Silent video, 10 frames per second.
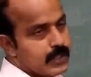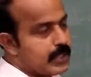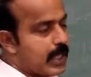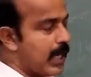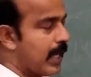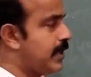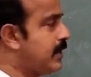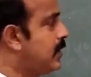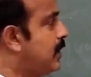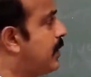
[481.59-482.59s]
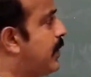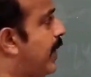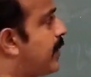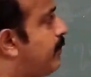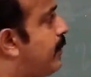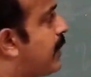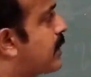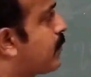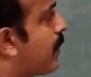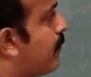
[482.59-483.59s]
The line that
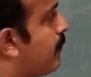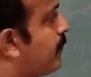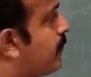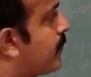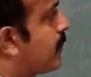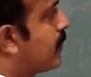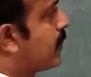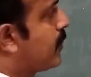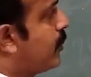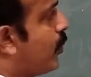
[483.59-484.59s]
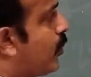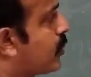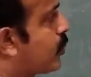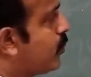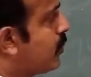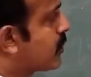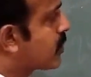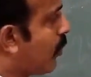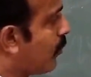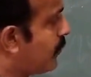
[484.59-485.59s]
begins from north to
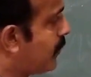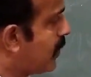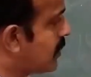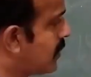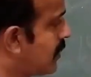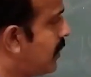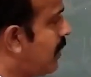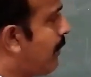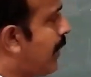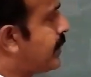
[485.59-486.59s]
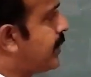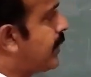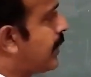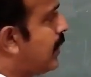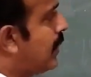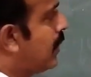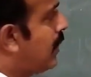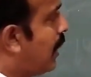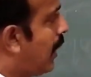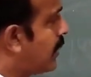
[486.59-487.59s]
south, these
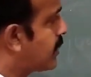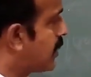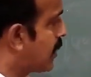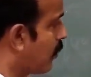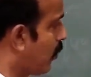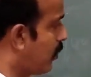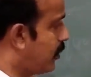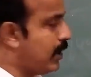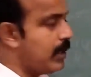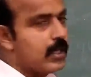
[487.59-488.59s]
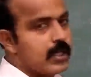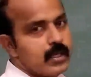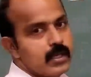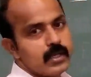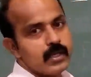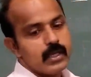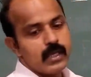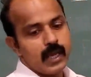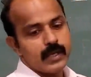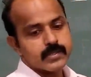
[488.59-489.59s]
imaginary lines are called the
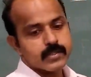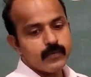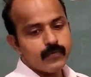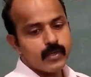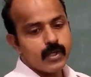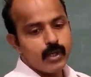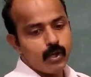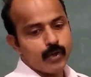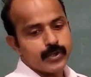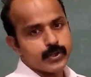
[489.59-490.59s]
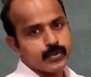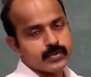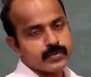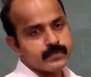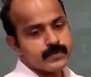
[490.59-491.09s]
lines of longitude.